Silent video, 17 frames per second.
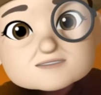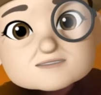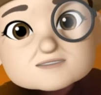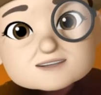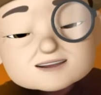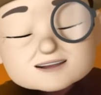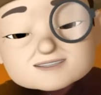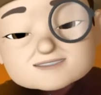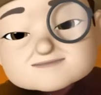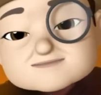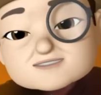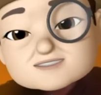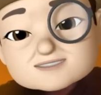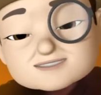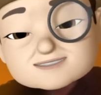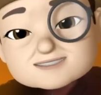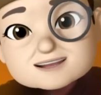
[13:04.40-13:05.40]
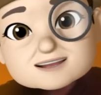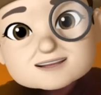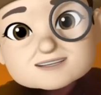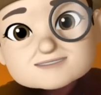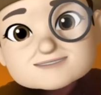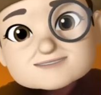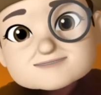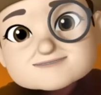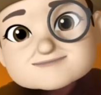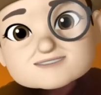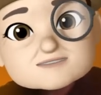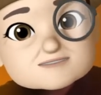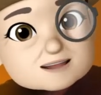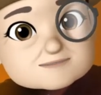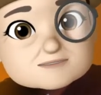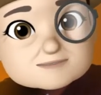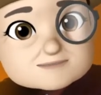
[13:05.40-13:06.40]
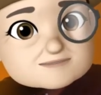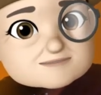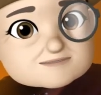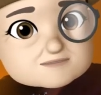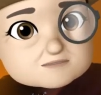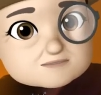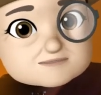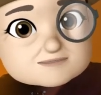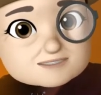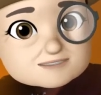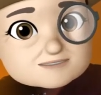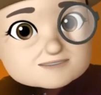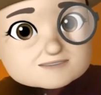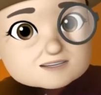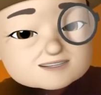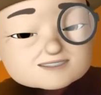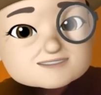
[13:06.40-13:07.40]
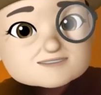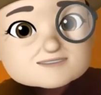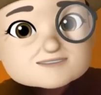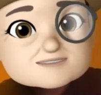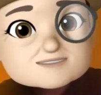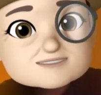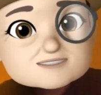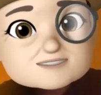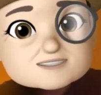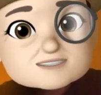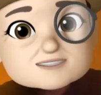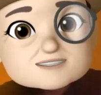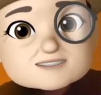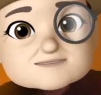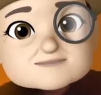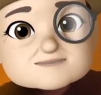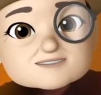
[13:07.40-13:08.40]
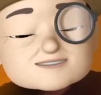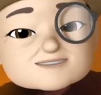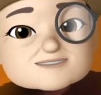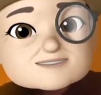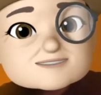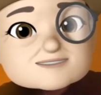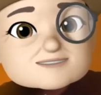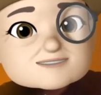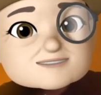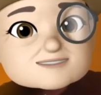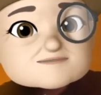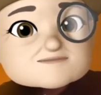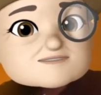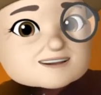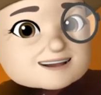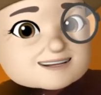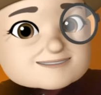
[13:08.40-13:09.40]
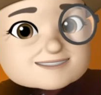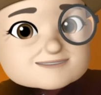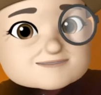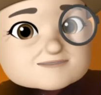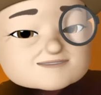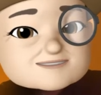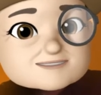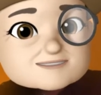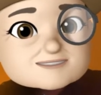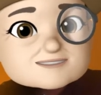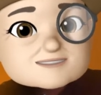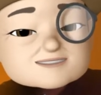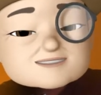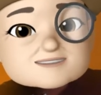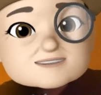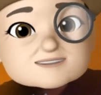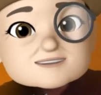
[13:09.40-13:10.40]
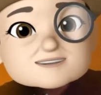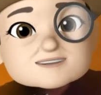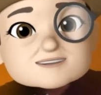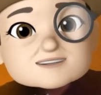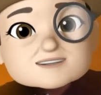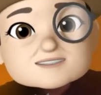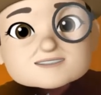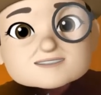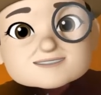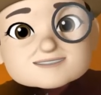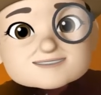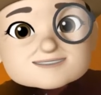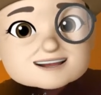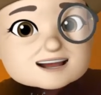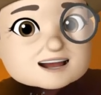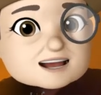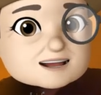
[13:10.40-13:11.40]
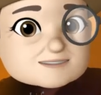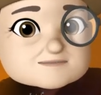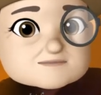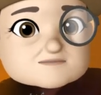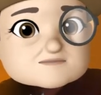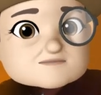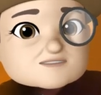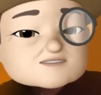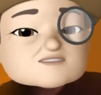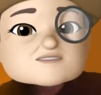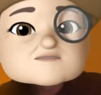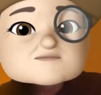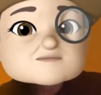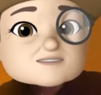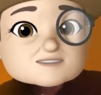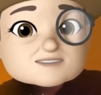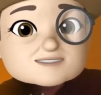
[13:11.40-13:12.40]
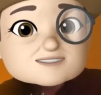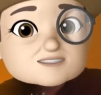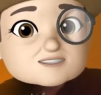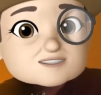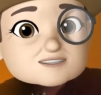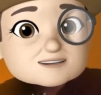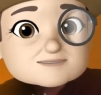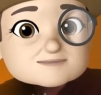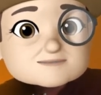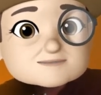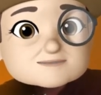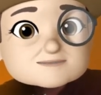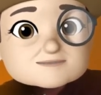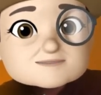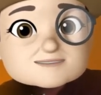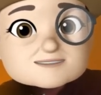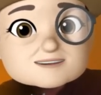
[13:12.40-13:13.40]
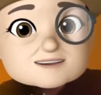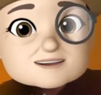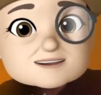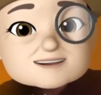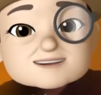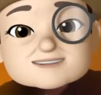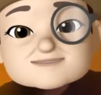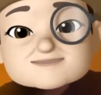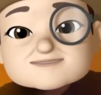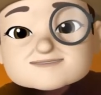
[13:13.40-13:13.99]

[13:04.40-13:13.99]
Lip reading: and podcasts, that might be $15. But if anything, these apps are really cheap. And